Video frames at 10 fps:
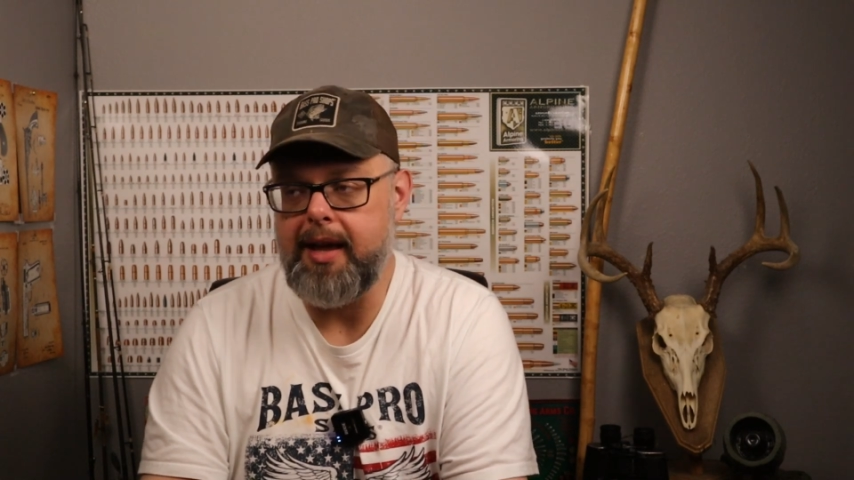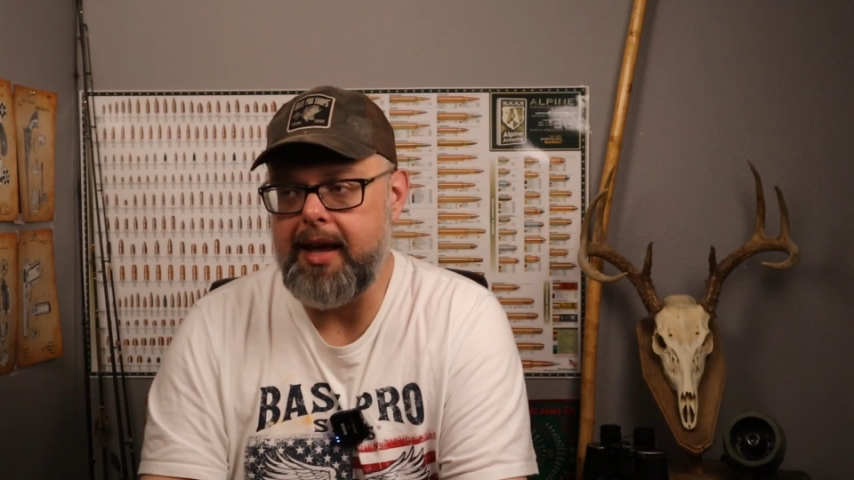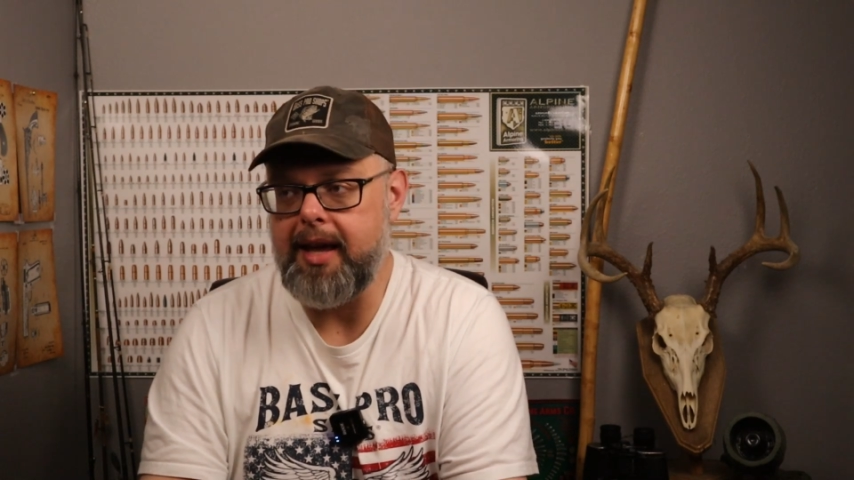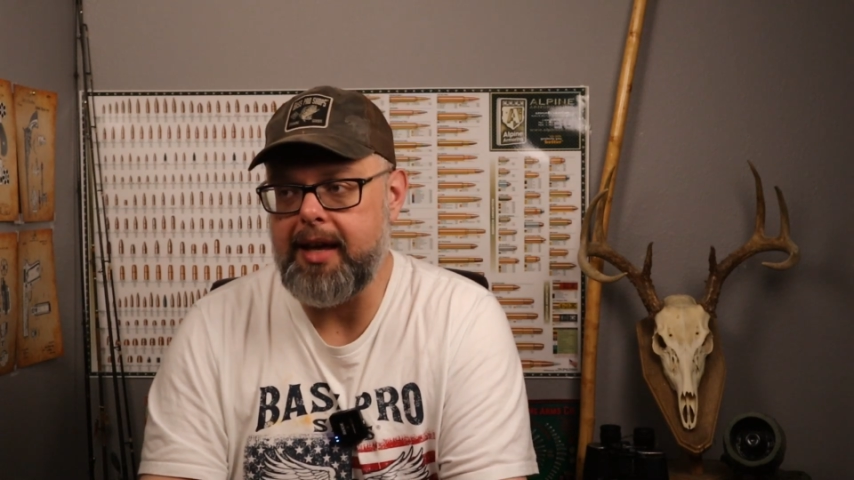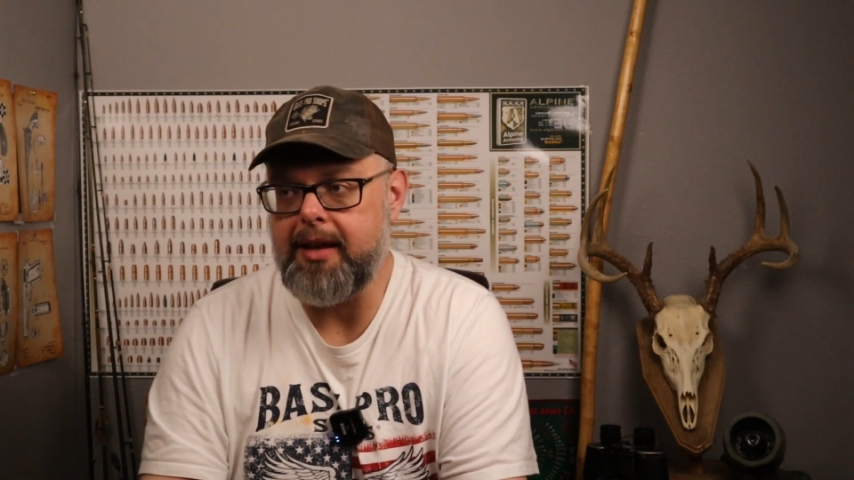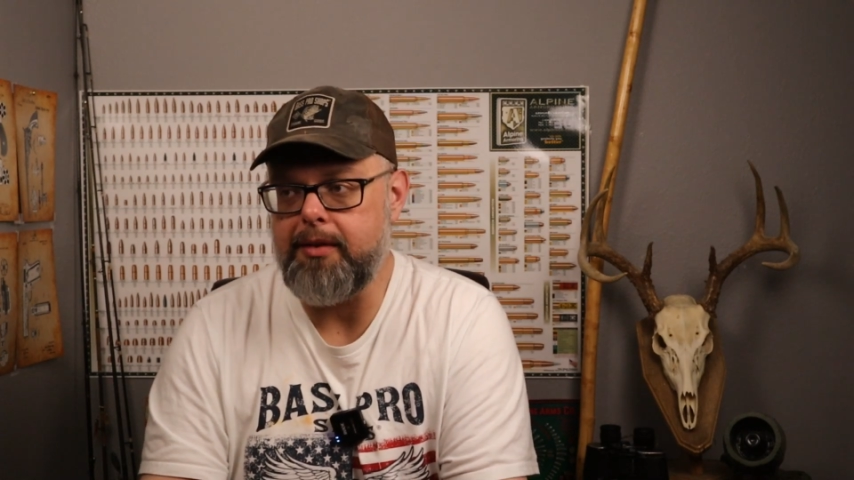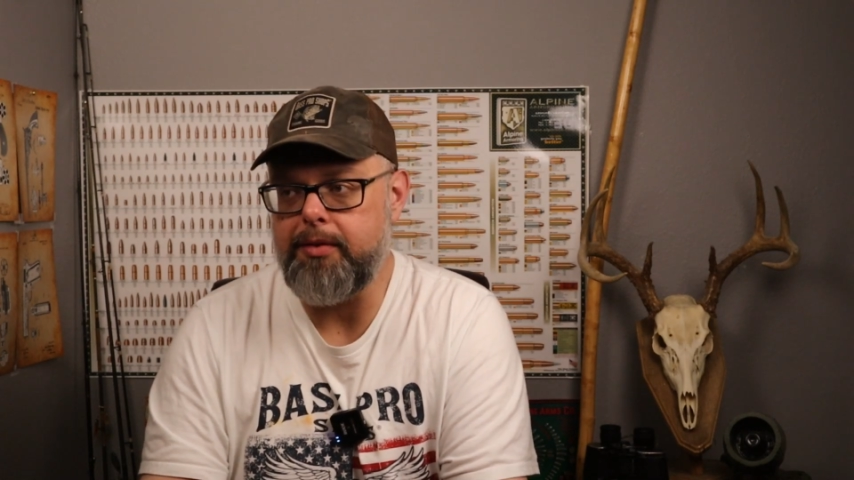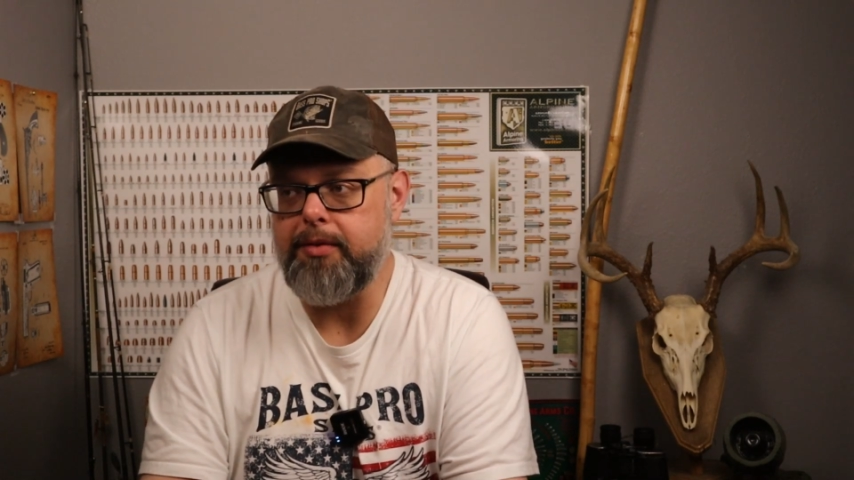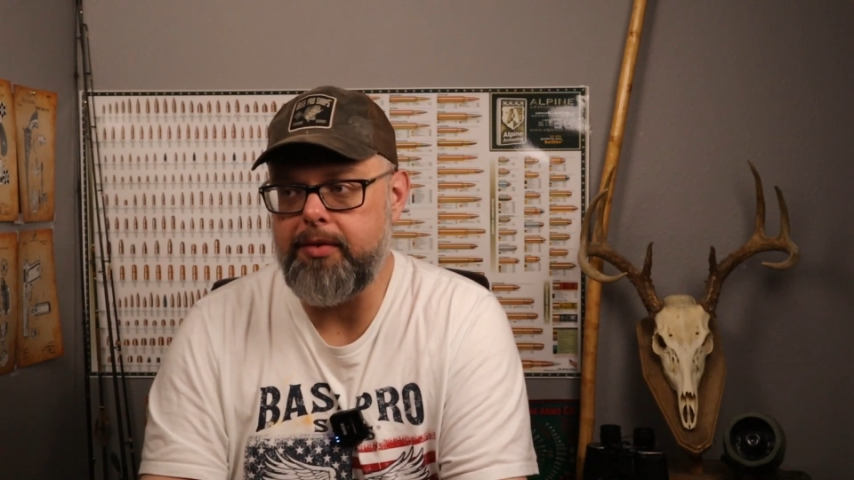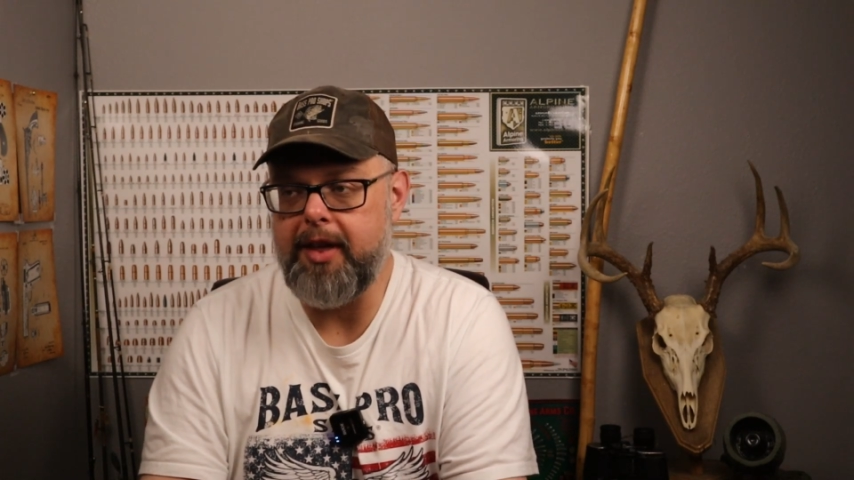
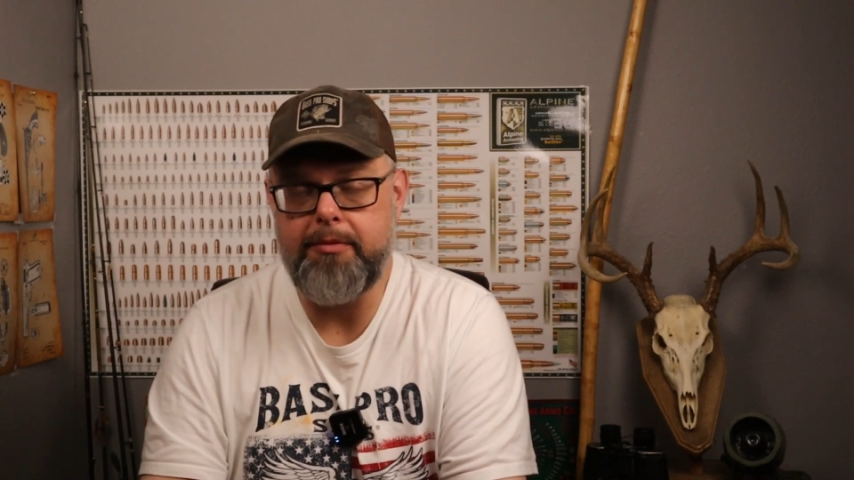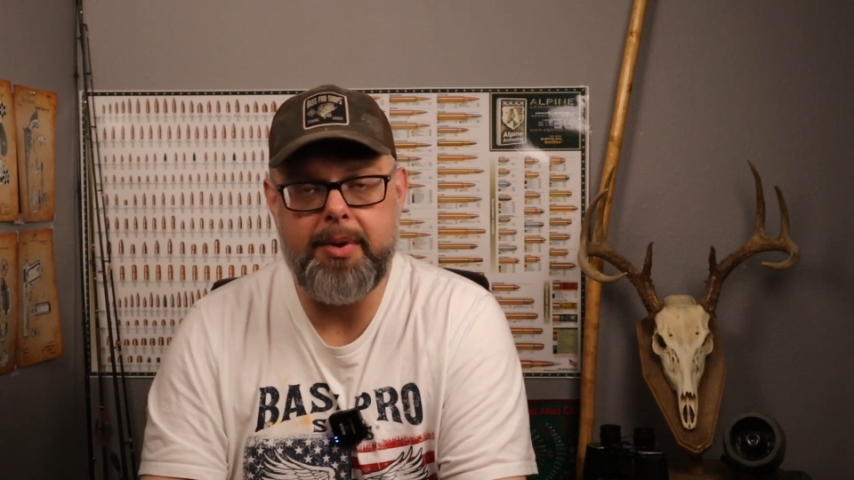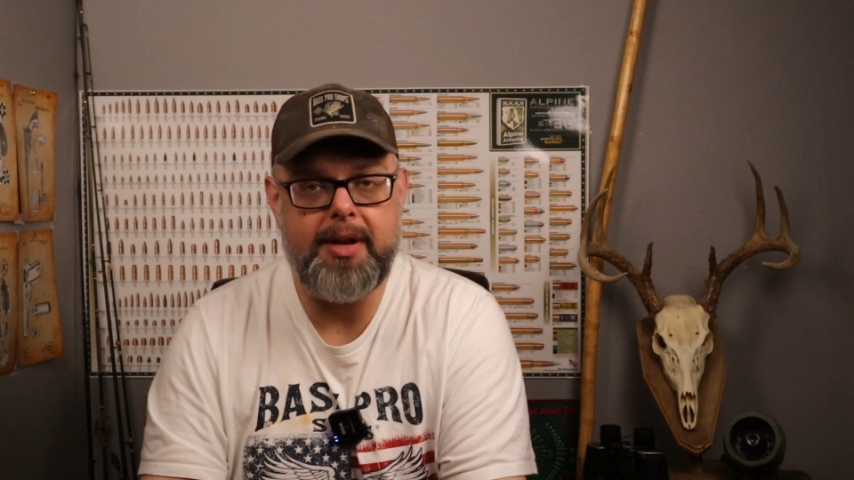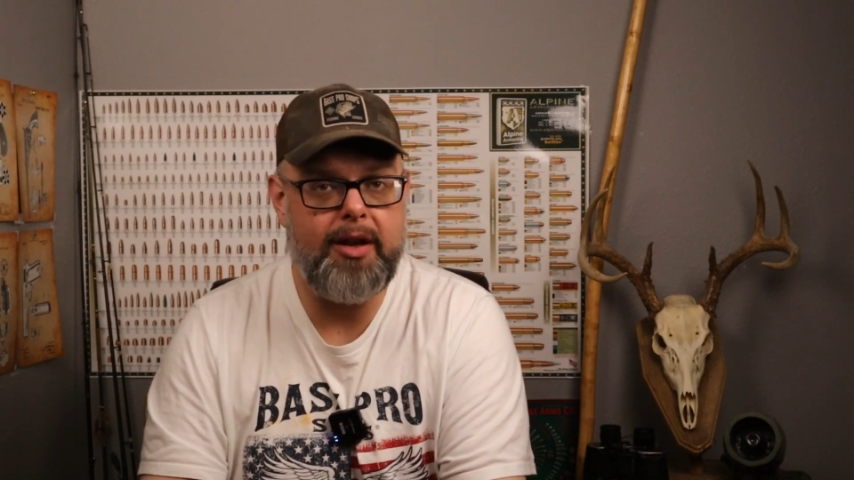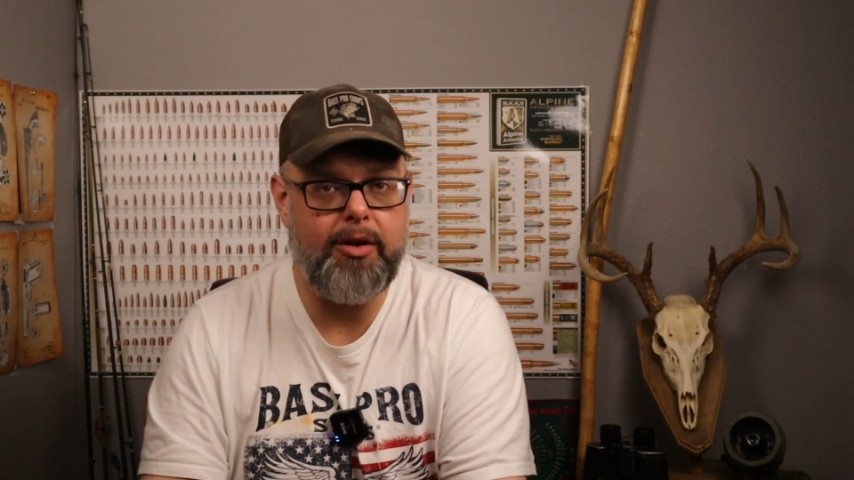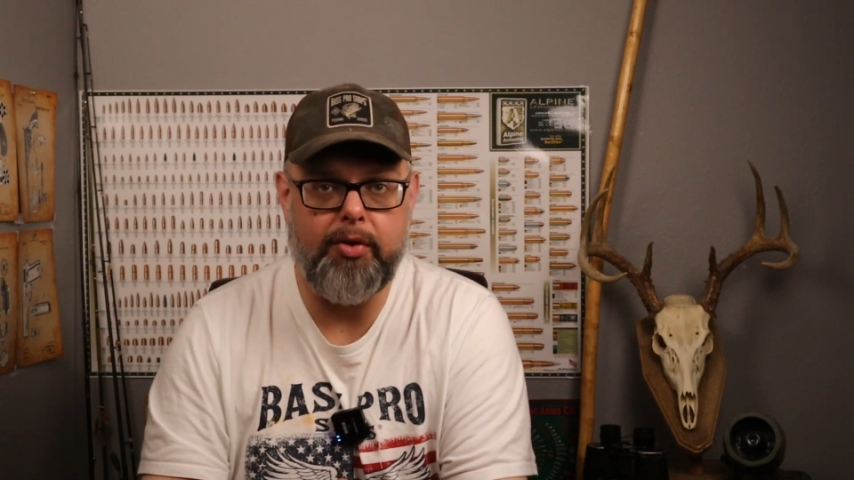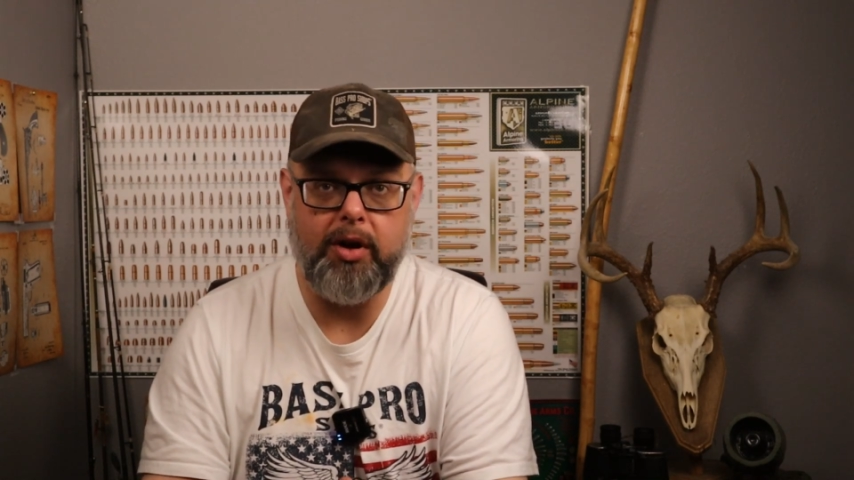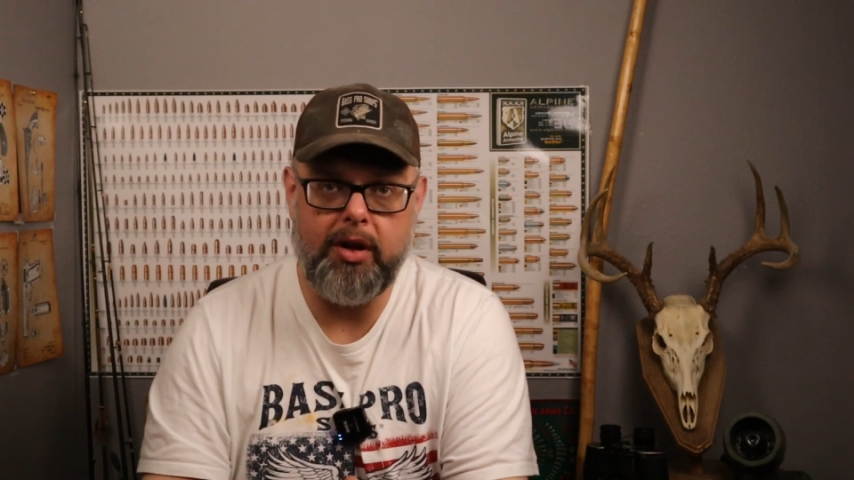And they've been known for